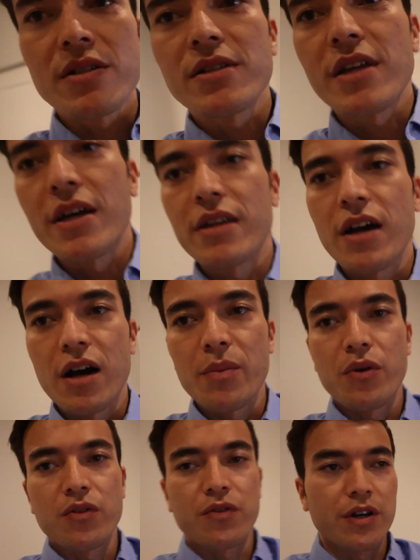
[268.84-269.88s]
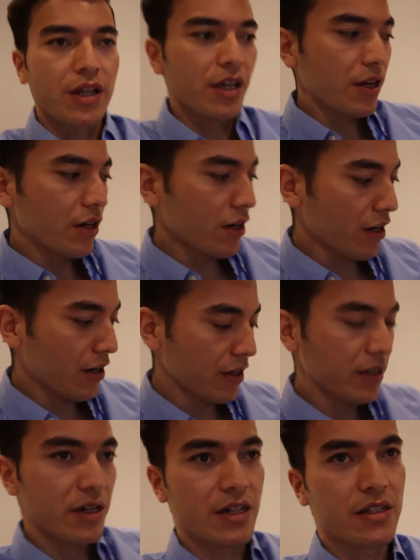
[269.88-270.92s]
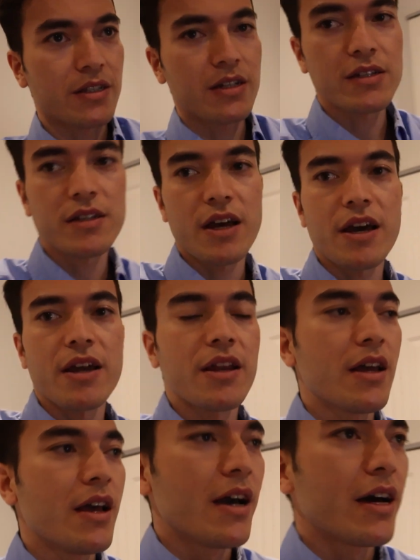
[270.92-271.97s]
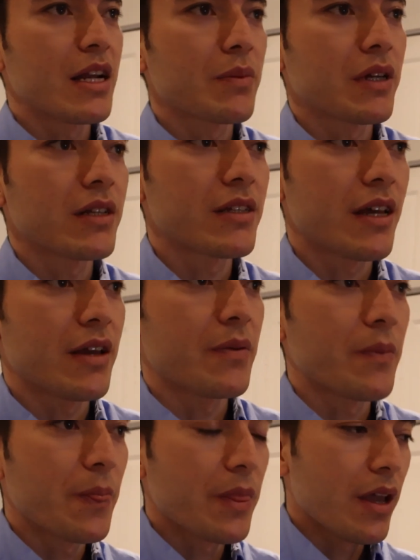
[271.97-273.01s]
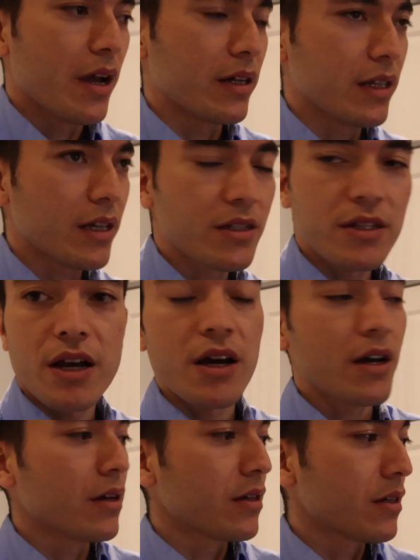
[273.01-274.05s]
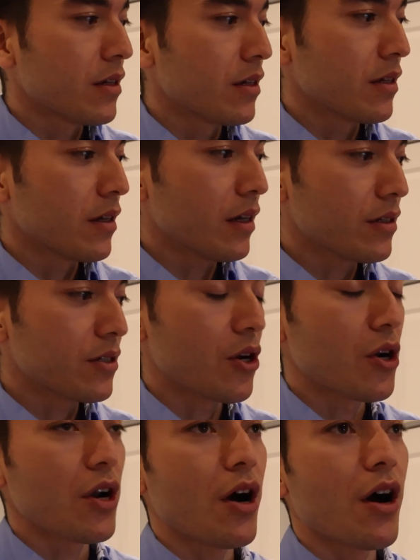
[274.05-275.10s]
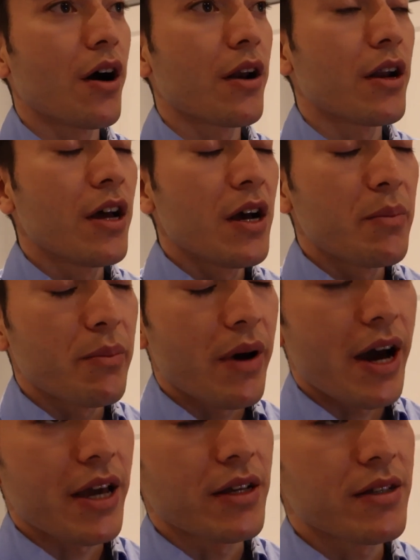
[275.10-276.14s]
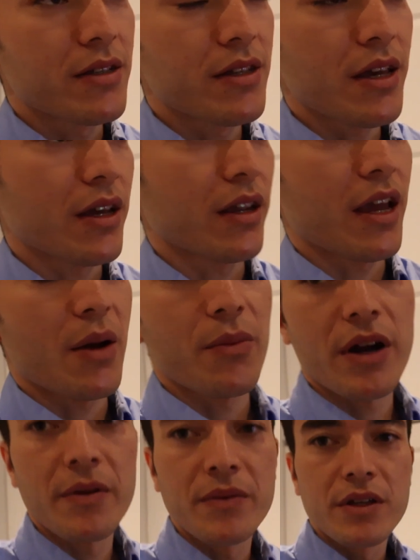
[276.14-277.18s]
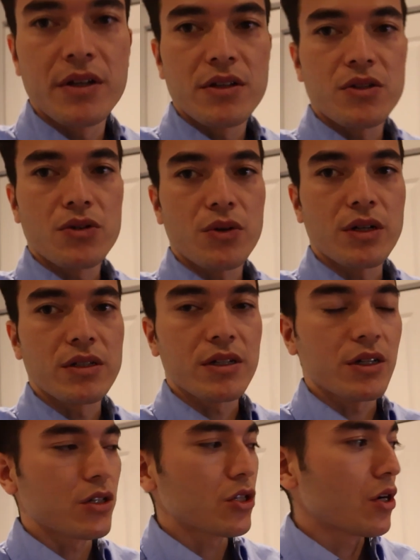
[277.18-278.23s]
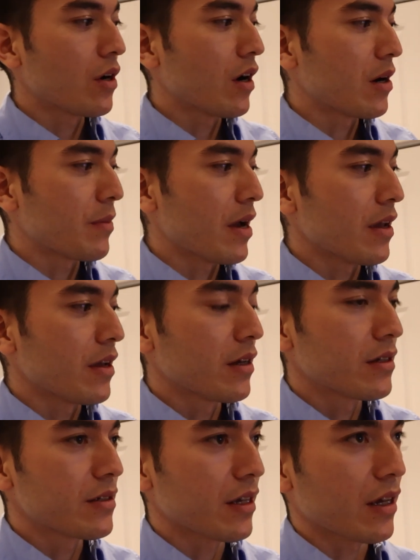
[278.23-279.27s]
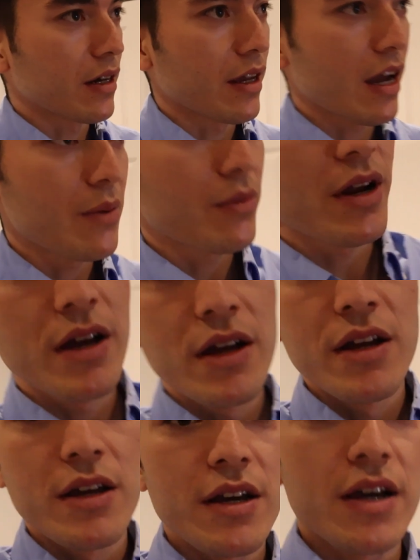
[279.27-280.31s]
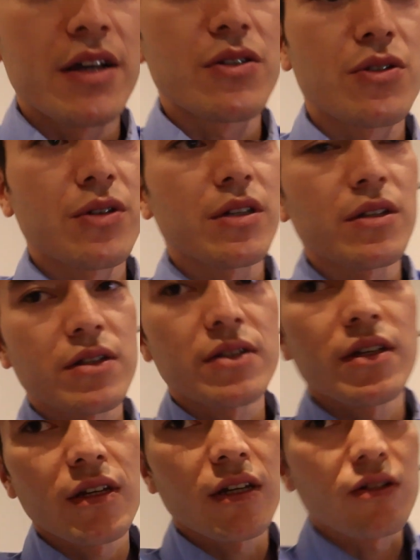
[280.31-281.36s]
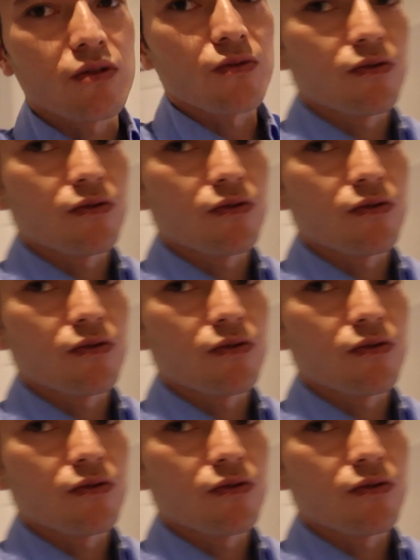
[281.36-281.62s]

stand up over here at this side, and I'm gonna say, Alexa, turn on my second camera. So it's gonna turn on my second camera. As you can see, it's